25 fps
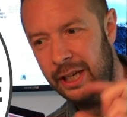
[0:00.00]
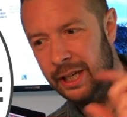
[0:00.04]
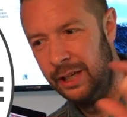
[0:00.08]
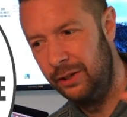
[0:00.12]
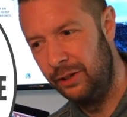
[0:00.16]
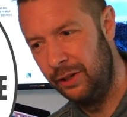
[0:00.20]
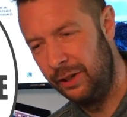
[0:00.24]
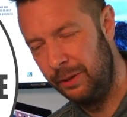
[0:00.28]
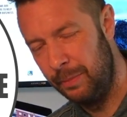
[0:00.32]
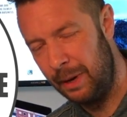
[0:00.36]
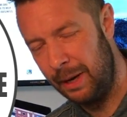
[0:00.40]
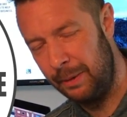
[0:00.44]

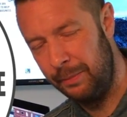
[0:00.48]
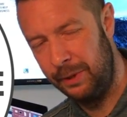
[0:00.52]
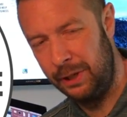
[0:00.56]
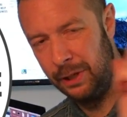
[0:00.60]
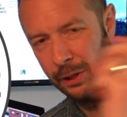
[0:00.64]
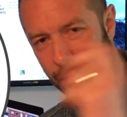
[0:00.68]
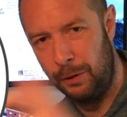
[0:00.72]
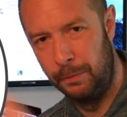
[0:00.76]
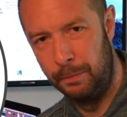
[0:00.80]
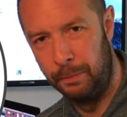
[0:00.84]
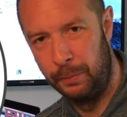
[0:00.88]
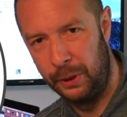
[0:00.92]
it might be a
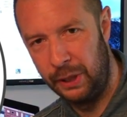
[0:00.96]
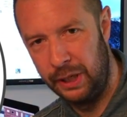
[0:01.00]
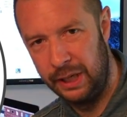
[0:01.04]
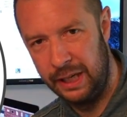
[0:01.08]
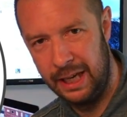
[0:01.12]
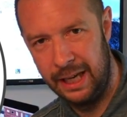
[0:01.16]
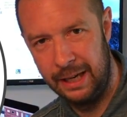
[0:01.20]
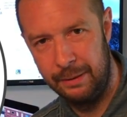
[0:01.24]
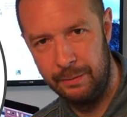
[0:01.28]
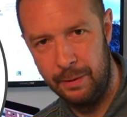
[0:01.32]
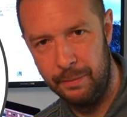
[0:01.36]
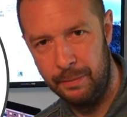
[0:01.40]
company
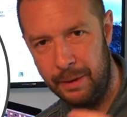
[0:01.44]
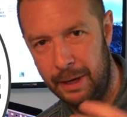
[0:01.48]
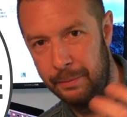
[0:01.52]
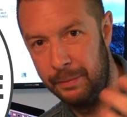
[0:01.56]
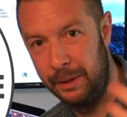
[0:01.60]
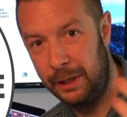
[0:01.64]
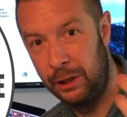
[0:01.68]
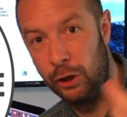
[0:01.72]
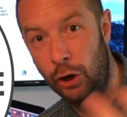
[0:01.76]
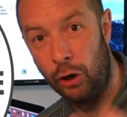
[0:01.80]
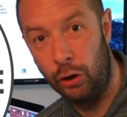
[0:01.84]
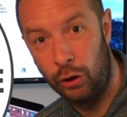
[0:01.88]
name, it might
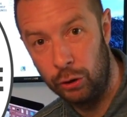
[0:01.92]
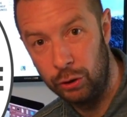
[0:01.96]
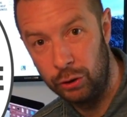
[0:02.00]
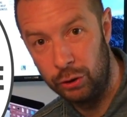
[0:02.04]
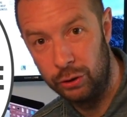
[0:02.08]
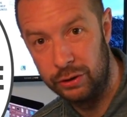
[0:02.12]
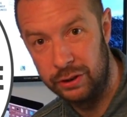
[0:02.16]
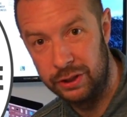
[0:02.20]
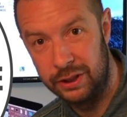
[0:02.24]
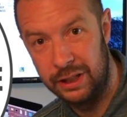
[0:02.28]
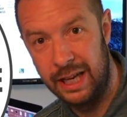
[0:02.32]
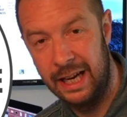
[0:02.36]
be Call
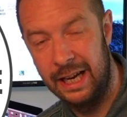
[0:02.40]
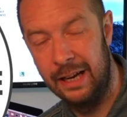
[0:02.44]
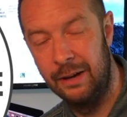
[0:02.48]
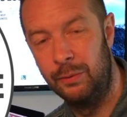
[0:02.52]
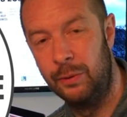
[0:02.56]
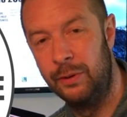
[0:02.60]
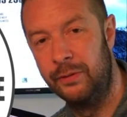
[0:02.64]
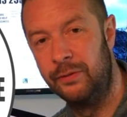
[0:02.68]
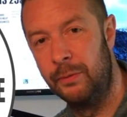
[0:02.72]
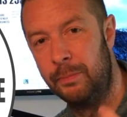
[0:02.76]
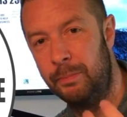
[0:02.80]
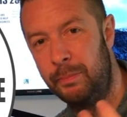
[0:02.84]
Us Now
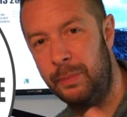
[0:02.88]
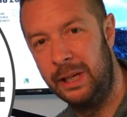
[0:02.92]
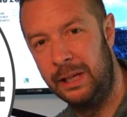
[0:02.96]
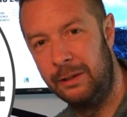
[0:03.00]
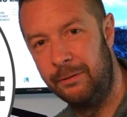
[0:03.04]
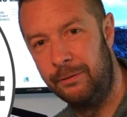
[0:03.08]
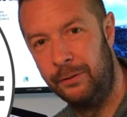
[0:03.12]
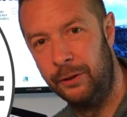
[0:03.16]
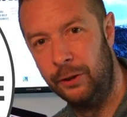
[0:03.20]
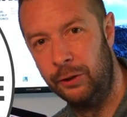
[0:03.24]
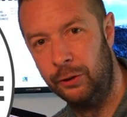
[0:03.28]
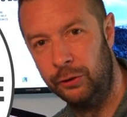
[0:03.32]
with a big
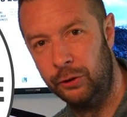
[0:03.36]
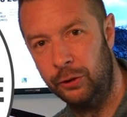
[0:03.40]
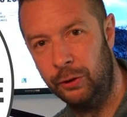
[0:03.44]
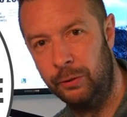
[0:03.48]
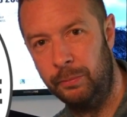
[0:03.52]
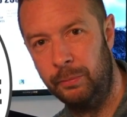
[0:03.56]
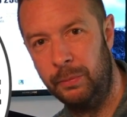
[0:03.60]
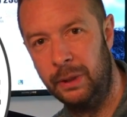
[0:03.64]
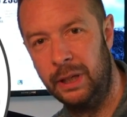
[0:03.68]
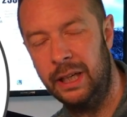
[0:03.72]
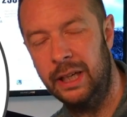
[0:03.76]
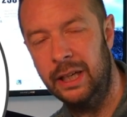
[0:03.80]
phone
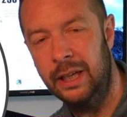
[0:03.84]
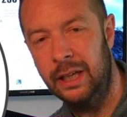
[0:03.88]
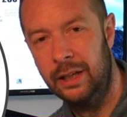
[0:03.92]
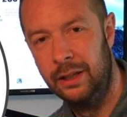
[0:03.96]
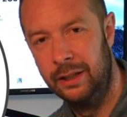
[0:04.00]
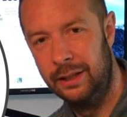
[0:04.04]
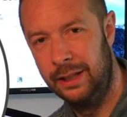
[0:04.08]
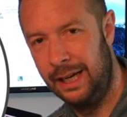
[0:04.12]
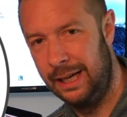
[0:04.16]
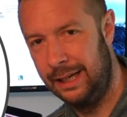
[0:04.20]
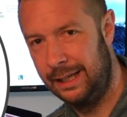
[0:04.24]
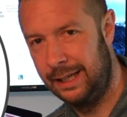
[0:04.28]
number,
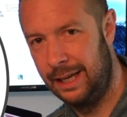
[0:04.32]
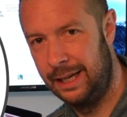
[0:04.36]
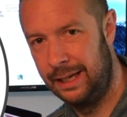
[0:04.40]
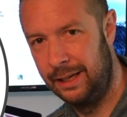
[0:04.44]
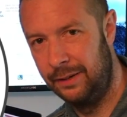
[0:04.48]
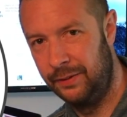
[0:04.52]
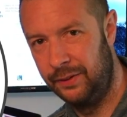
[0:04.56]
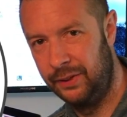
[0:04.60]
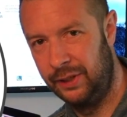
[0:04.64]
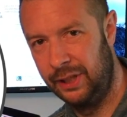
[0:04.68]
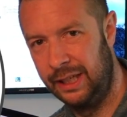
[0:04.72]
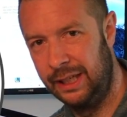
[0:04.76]
that kind
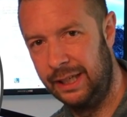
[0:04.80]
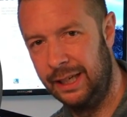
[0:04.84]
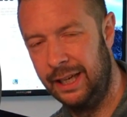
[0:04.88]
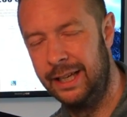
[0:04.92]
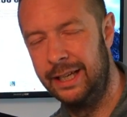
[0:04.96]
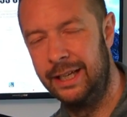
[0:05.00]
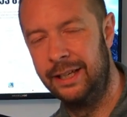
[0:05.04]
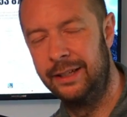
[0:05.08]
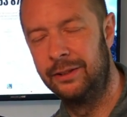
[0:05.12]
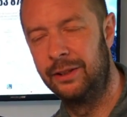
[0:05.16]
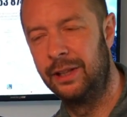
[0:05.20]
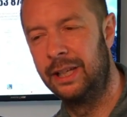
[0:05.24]
of thing.
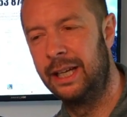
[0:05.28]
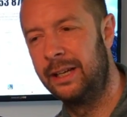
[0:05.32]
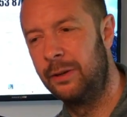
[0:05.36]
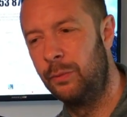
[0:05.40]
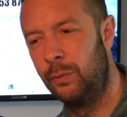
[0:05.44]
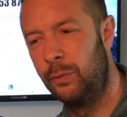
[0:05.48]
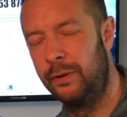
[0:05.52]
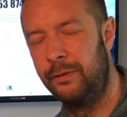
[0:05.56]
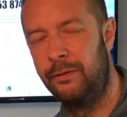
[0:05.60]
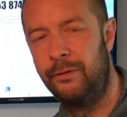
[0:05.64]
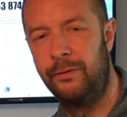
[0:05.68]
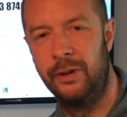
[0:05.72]
And then, like
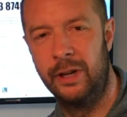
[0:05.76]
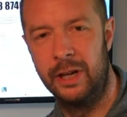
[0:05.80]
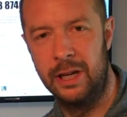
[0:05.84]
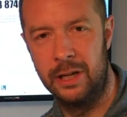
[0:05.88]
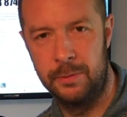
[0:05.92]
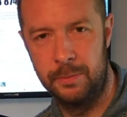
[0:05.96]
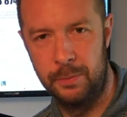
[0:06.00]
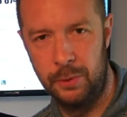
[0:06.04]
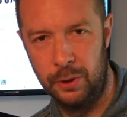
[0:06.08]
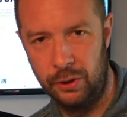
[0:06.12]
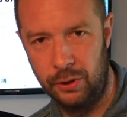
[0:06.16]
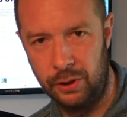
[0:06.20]
with
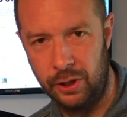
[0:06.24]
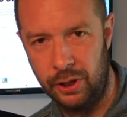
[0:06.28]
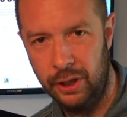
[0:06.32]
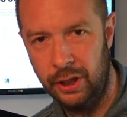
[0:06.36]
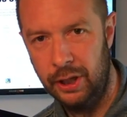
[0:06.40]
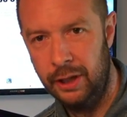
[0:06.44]
Facebook,